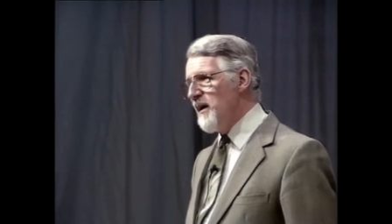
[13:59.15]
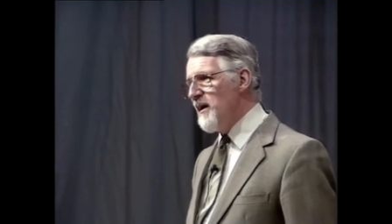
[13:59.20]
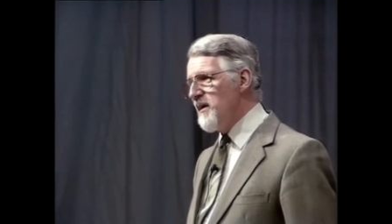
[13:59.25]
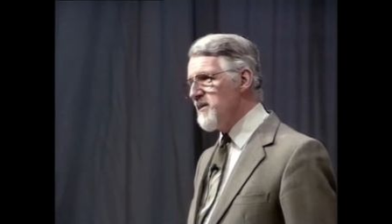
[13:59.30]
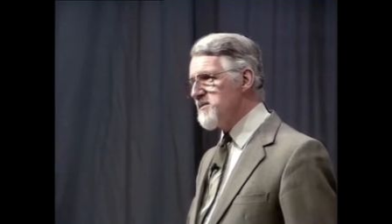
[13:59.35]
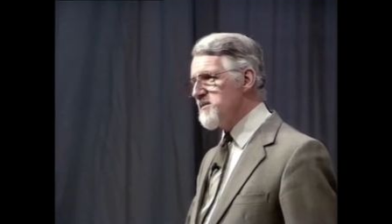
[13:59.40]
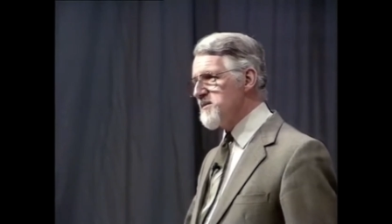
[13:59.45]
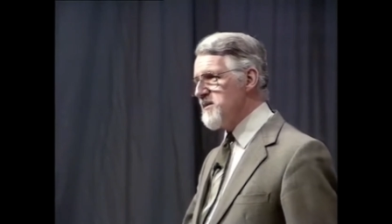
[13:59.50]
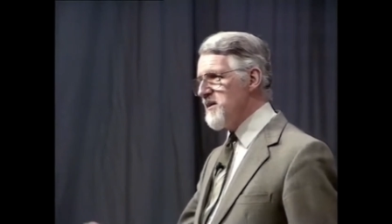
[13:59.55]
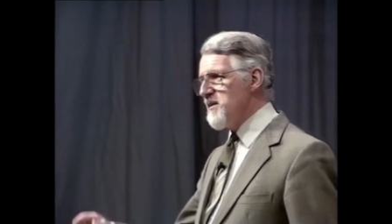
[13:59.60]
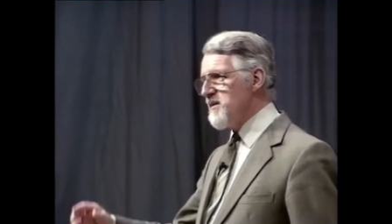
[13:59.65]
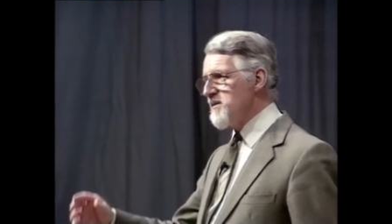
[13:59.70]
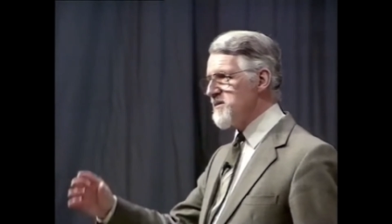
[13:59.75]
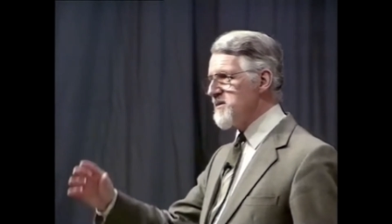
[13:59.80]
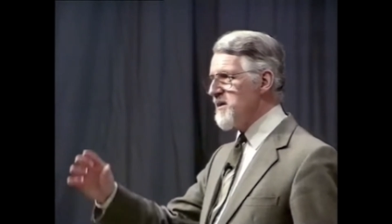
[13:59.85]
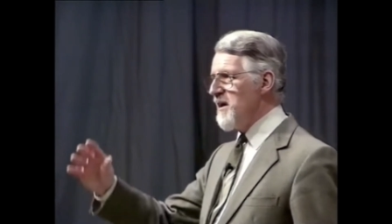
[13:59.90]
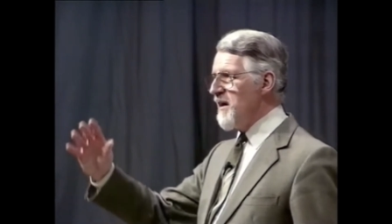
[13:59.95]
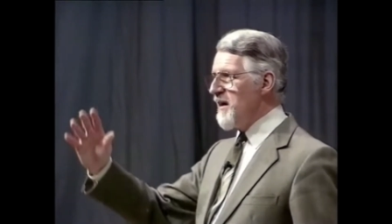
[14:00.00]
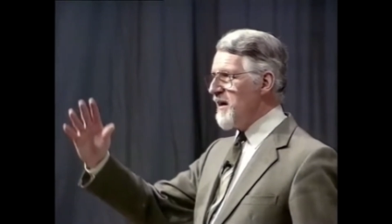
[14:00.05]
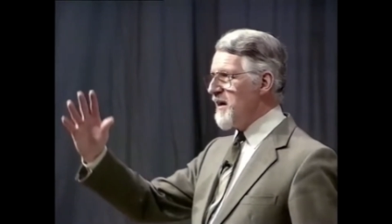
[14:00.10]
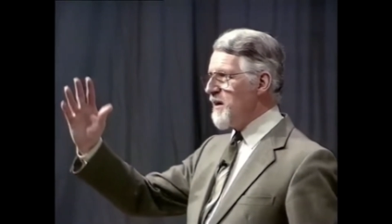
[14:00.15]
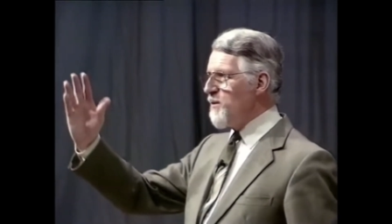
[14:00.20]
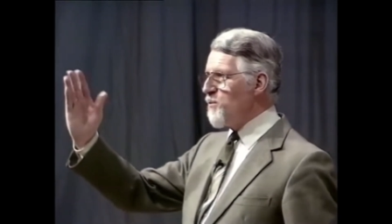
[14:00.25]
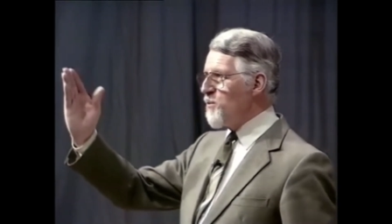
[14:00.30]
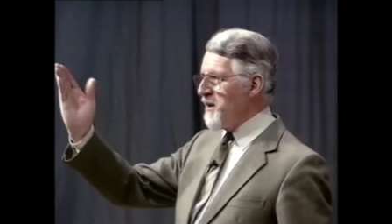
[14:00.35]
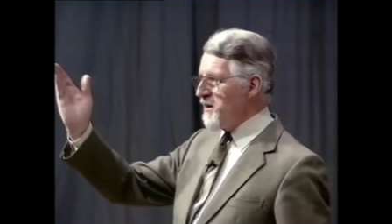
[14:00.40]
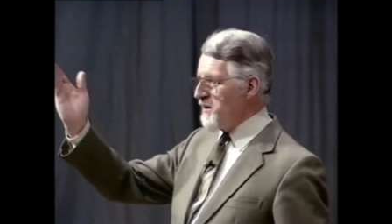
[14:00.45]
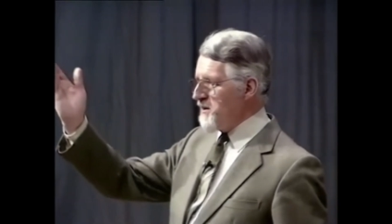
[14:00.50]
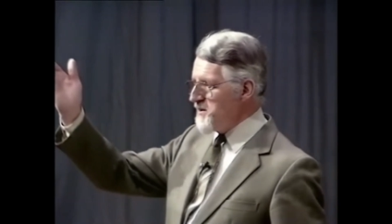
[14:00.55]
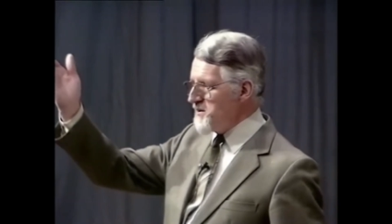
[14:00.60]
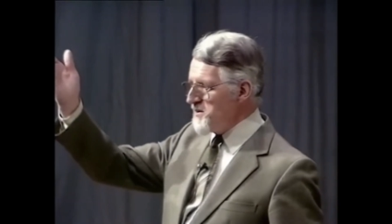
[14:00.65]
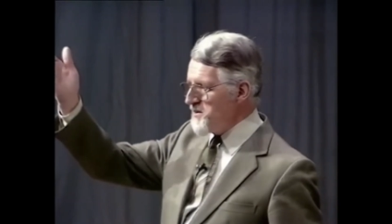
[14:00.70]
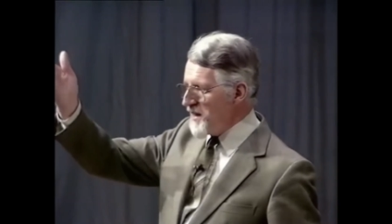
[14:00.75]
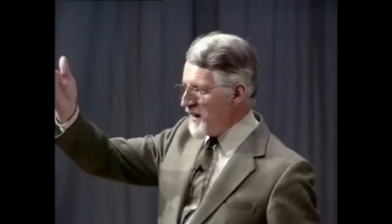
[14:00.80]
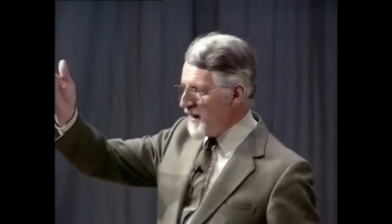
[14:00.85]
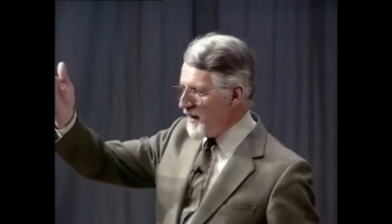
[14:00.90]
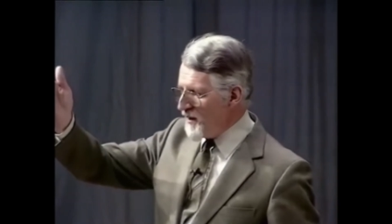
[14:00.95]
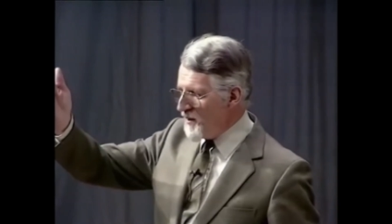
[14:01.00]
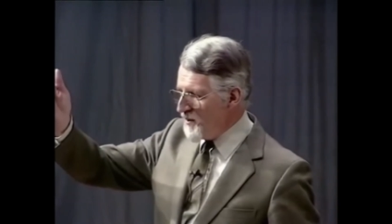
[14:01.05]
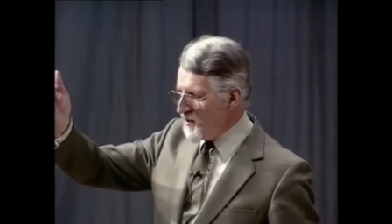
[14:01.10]
It says, He went
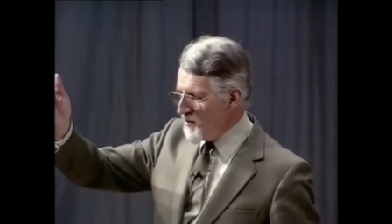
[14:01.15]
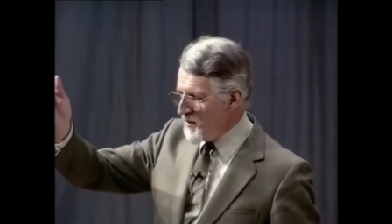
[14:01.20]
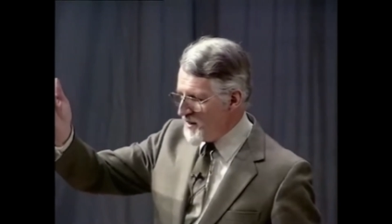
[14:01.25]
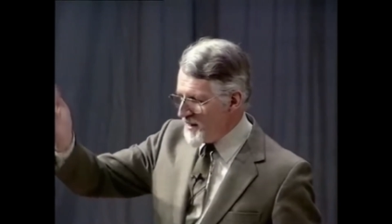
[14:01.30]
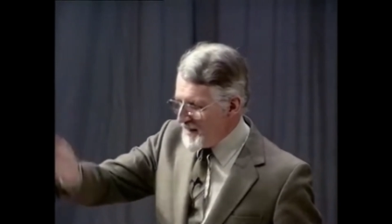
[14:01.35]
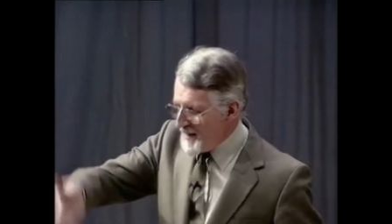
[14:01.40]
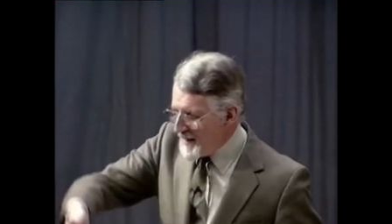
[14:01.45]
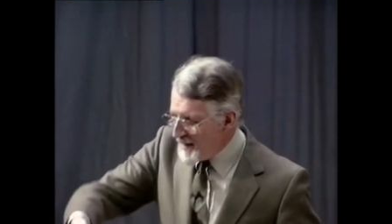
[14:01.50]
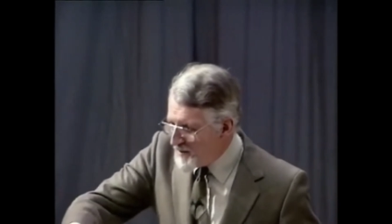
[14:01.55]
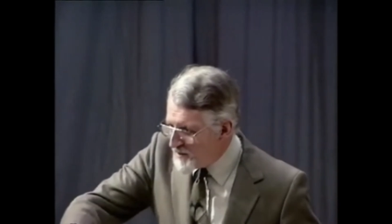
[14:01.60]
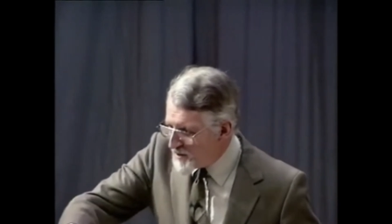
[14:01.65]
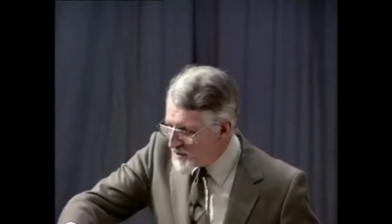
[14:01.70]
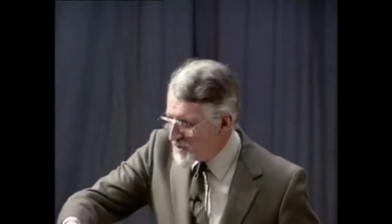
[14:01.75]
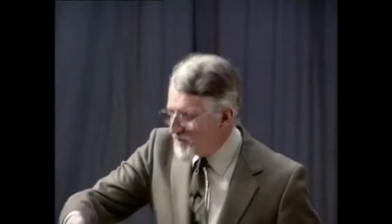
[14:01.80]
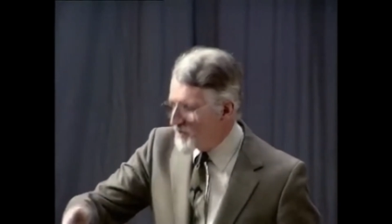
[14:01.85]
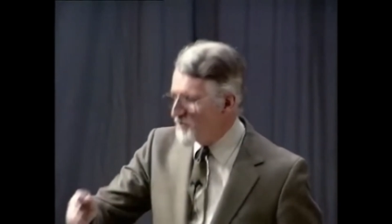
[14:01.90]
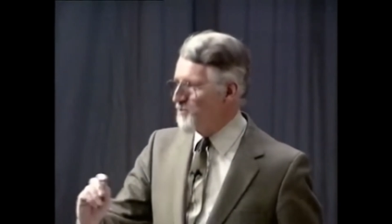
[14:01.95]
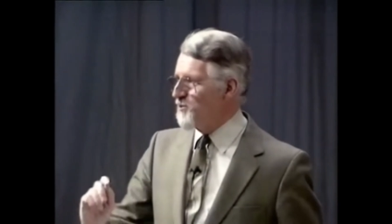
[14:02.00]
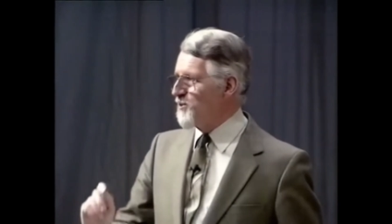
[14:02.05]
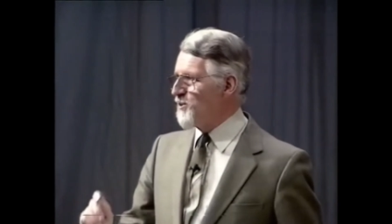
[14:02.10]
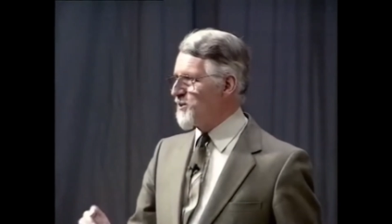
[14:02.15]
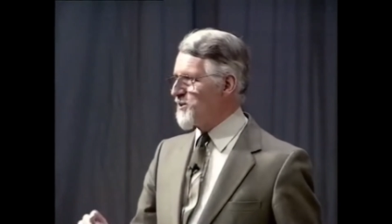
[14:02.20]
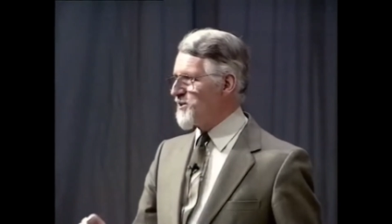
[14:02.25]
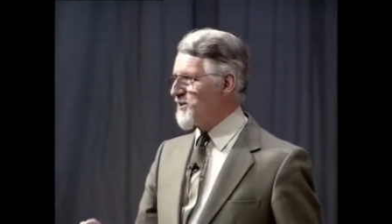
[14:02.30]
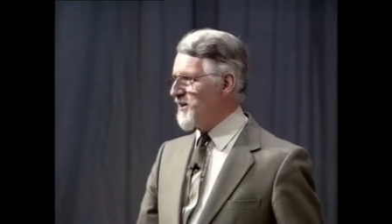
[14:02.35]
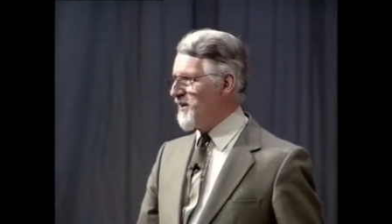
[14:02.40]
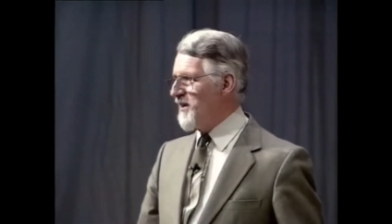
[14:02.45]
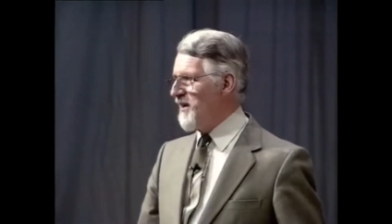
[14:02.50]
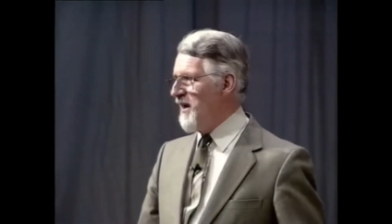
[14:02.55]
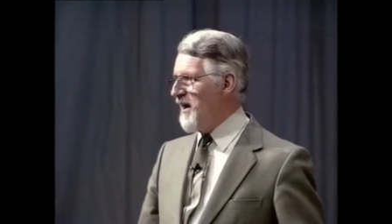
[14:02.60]
down into the water